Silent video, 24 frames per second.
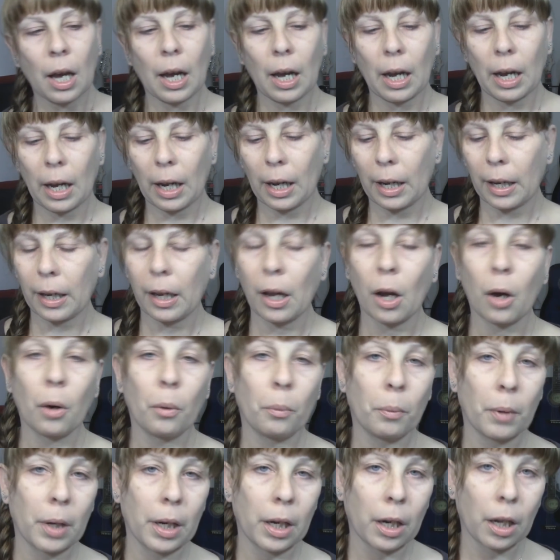I
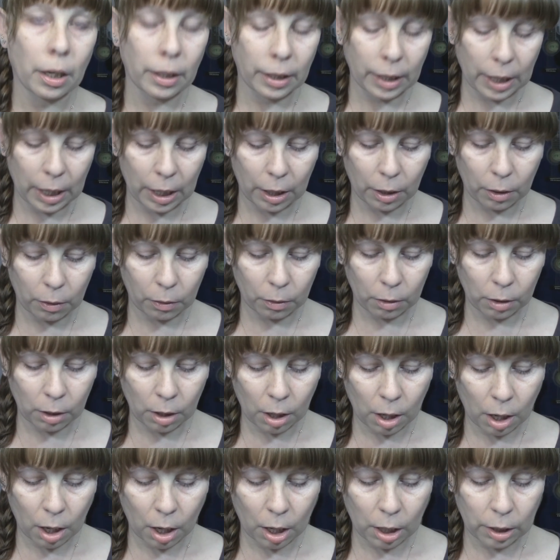went down
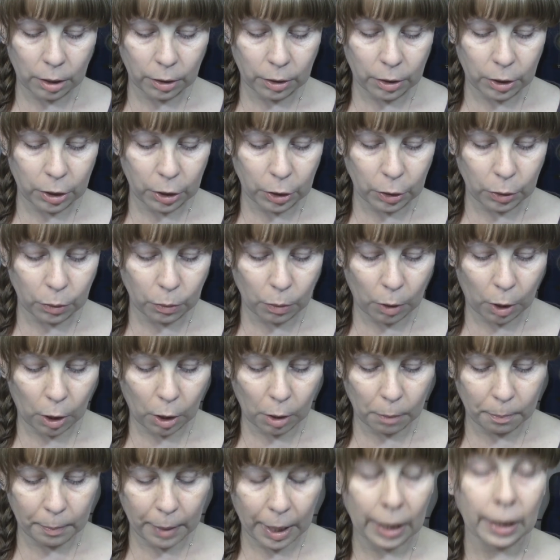to
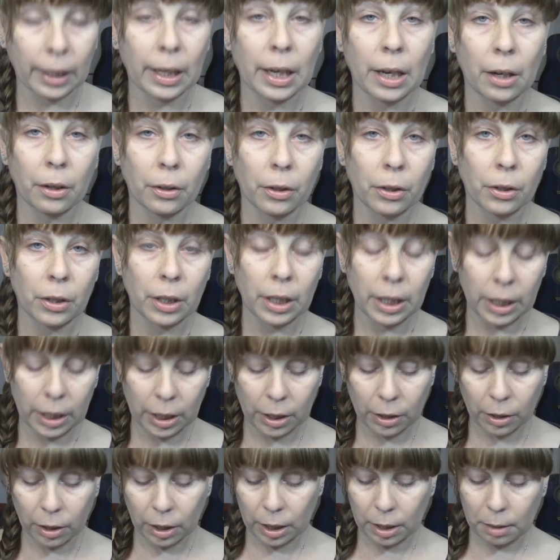our MAC counter
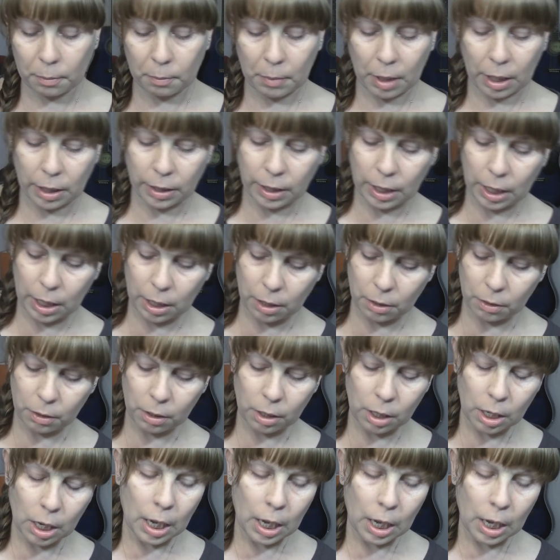here in my town,